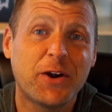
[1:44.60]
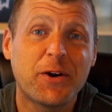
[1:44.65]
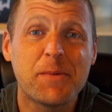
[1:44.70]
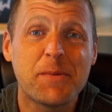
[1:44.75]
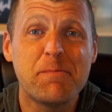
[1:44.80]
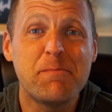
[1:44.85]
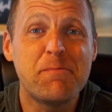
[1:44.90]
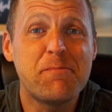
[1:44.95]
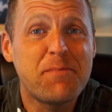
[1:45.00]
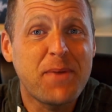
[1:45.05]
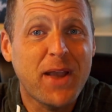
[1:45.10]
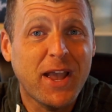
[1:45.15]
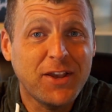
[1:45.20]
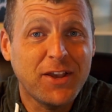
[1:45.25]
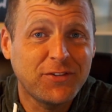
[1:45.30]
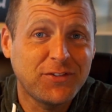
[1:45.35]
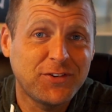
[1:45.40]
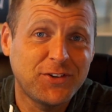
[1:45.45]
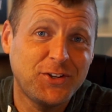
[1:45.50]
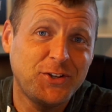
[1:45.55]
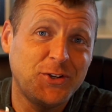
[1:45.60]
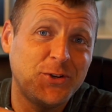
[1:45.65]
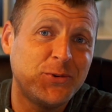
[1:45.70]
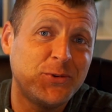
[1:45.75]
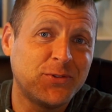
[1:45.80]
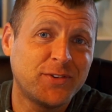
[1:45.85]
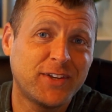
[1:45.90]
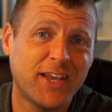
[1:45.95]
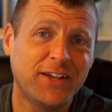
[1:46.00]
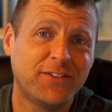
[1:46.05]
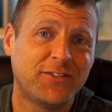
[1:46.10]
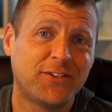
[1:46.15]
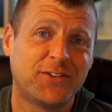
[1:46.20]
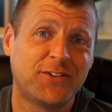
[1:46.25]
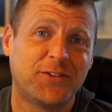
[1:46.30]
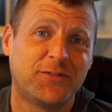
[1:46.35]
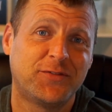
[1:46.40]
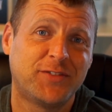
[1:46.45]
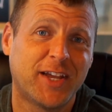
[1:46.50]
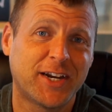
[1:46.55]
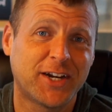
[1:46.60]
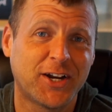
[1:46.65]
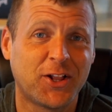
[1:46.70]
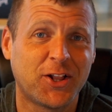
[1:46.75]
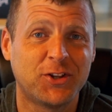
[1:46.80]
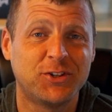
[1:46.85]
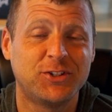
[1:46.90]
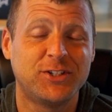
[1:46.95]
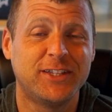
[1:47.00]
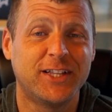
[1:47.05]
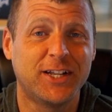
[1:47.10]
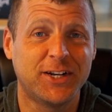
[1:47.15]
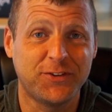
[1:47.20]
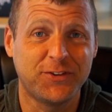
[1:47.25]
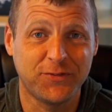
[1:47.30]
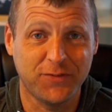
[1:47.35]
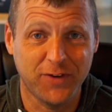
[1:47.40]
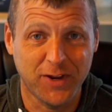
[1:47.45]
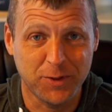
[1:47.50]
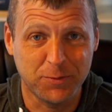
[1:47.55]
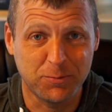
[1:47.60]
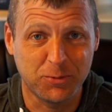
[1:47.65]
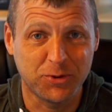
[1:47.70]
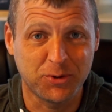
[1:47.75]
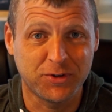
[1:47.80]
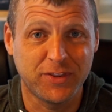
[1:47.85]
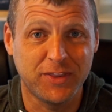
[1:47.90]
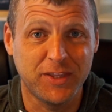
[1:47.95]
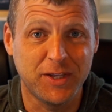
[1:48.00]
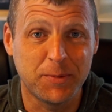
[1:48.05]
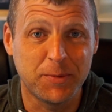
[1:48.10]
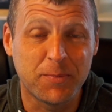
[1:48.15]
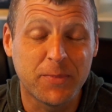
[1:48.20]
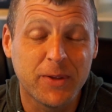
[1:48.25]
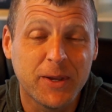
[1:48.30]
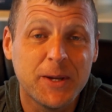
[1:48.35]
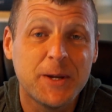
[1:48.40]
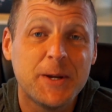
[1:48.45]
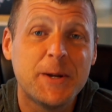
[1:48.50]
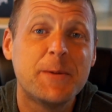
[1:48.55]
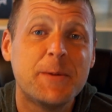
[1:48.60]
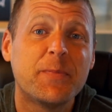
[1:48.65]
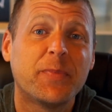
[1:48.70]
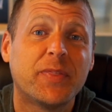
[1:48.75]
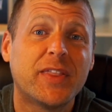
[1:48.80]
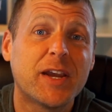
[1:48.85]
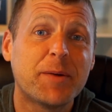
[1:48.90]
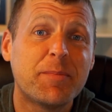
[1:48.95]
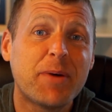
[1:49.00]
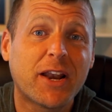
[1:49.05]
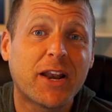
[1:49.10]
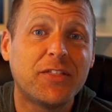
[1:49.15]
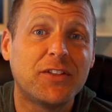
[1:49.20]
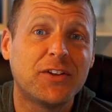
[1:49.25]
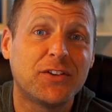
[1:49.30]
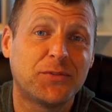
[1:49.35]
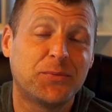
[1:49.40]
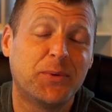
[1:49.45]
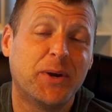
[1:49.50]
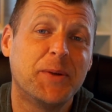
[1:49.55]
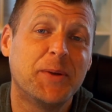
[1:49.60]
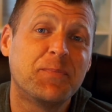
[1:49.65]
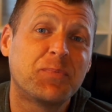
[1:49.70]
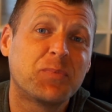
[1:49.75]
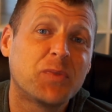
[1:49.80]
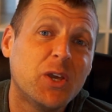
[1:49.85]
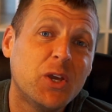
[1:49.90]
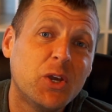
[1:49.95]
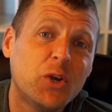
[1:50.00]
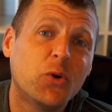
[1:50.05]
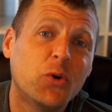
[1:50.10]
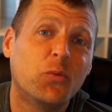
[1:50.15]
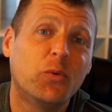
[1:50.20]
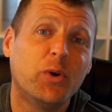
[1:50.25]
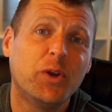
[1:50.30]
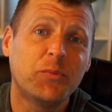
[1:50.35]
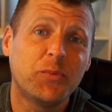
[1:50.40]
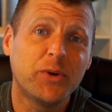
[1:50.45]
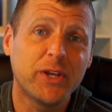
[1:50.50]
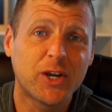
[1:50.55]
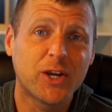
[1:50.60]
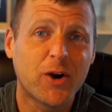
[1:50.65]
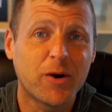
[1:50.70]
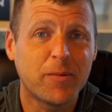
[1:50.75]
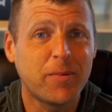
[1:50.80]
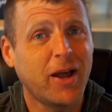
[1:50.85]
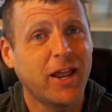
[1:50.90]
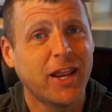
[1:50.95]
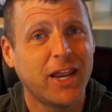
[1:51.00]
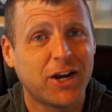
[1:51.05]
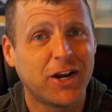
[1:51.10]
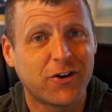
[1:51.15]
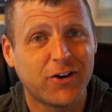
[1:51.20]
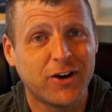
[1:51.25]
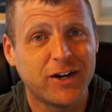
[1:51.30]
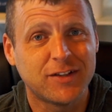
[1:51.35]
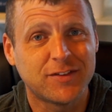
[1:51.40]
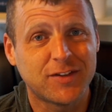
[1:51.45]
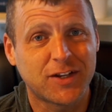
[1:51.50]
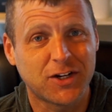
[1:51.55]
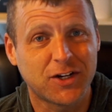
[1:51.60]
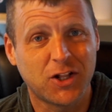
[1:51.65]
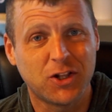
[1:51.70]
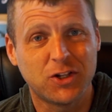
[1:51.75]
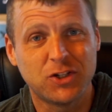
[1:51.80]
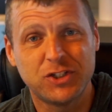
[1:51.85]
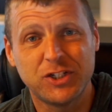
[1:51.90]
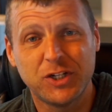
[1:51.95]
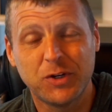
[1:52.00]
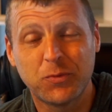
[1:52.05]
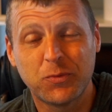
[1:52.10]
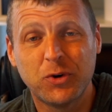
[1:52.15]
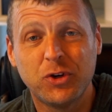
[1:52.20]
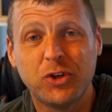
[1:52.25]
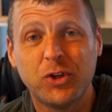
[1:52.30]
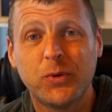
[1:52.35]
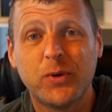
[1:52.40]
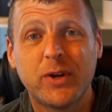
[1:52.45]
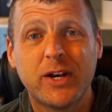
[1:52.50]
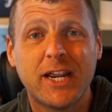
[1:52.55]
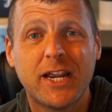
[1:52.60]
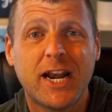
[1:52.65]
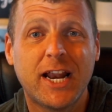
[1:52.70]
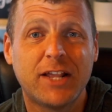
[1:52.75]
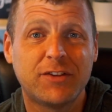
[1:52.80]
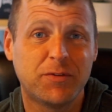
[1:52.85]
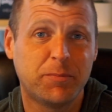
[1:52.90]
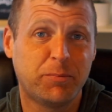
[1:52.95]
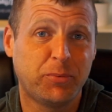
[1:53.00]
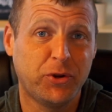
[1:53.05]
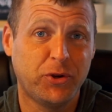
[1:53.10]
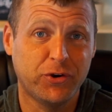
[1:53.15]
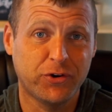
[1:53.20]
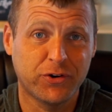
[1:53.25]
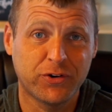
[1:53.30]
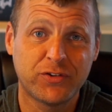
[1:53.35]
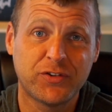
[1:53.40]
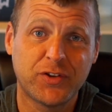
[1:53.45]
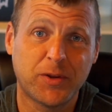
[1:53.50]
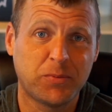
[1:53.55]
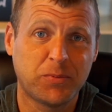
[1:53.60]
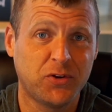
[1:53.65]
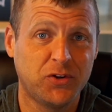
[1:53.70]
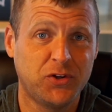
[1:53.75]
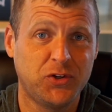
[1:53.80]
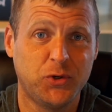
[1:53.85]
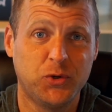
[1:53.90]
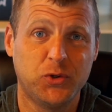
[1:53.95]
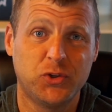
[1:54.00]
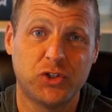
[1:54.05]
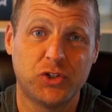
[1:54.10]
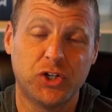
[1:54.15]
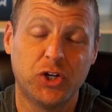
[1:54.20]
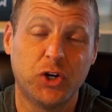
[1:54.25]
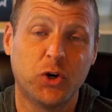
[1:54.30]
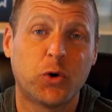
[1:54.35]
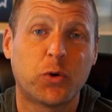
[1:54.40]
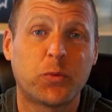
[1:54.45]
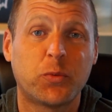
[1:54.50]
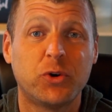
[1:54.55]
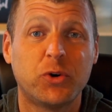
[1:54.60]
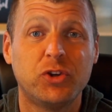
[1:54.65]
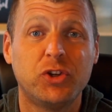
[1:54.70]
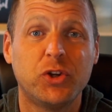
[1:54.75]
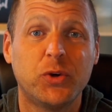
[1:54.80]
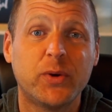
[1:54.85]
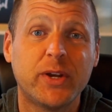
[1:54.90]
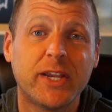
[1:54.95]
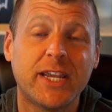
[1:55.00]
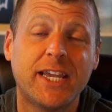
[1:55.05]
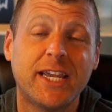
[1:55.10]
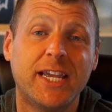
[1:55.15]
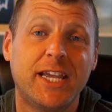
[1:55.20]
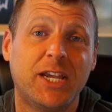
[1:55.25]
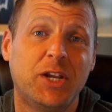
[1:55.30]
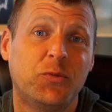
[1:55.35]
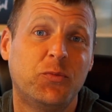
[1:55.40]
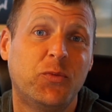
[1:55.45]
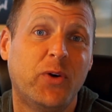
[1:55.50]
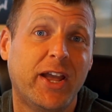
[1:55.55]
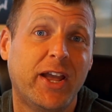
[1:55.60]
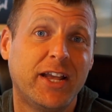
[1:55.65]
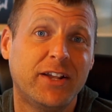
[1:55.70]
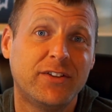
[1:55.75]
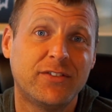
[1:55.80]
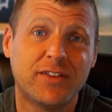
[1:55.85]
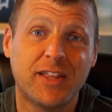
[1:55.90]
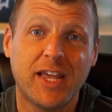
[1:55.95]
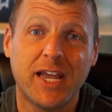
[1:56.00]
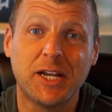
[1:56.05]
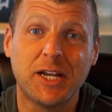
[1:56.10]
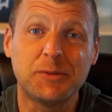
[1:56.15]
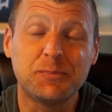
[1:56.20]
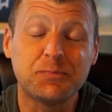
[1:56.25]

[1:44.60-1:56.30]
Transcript: best use cases of technology that is available to them. Think about it this way. When we go about integrating technology and we're doing it as a pure substitution, or we're doing it in ways that